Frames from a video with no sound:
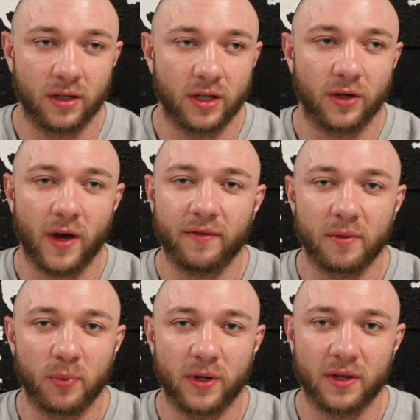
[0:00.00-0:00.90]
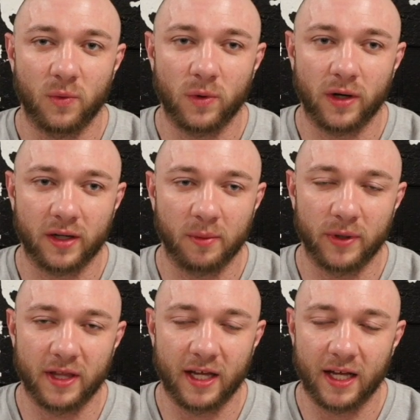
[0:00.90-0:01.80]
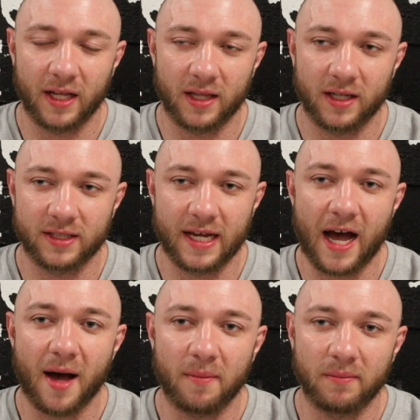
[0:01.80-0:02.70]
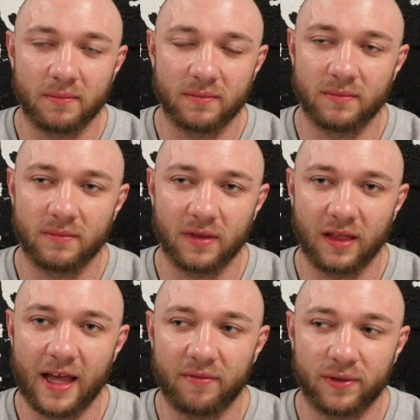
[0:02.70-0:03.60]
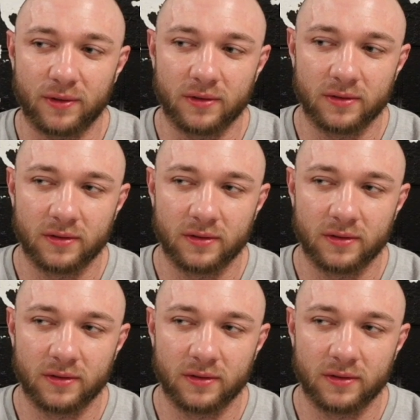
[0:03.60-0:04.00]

you know you have to put in the work, but the the top level